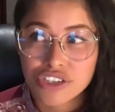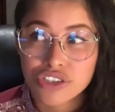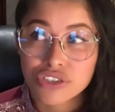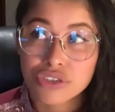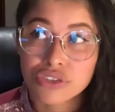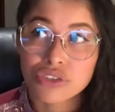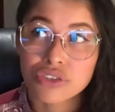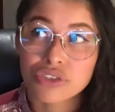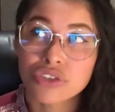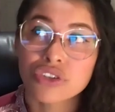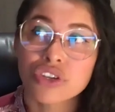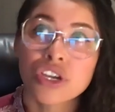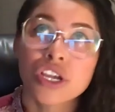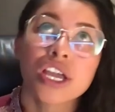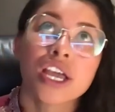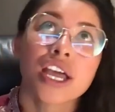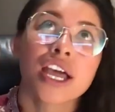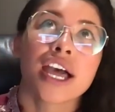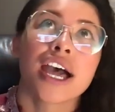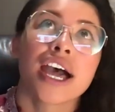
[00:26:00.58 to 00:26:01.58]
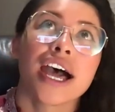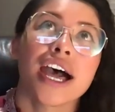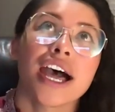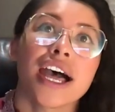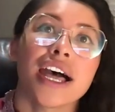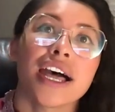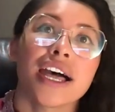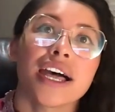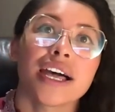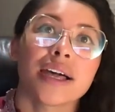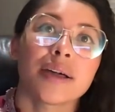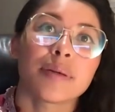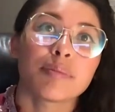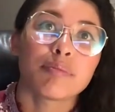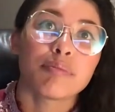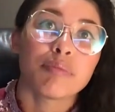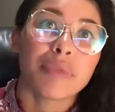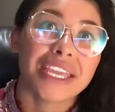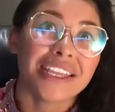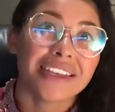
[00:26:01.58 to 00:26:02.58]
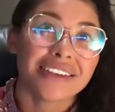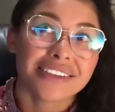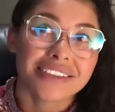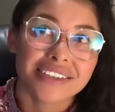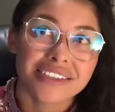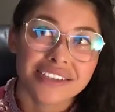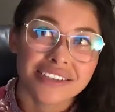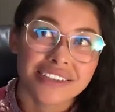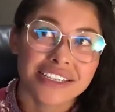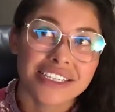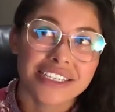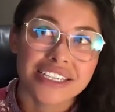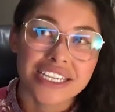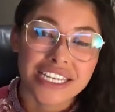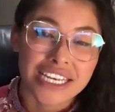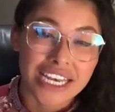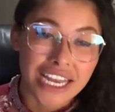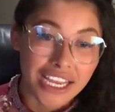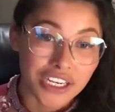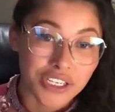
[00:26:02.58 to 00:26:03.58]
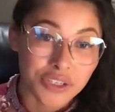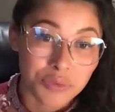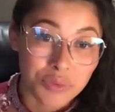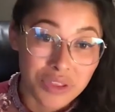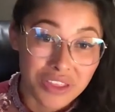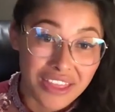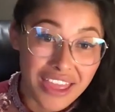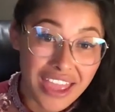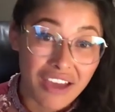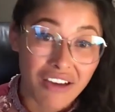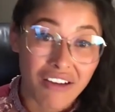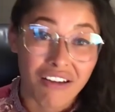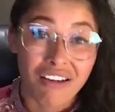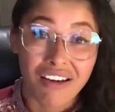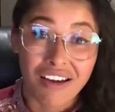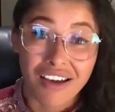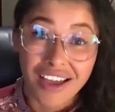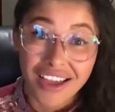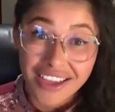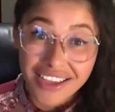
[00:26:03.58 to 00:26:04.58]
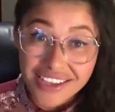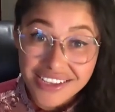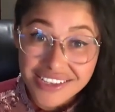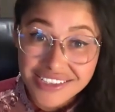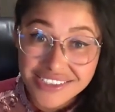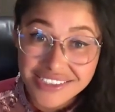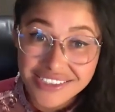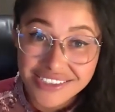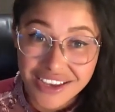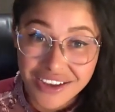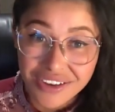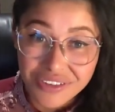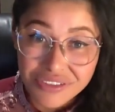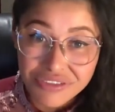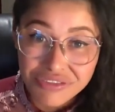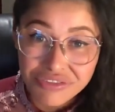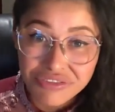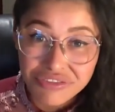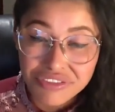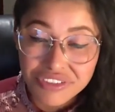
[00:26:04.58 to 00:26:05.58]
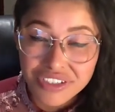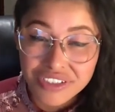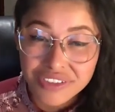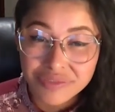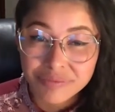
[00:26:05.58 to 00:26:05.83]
to meet and connect with our highest self,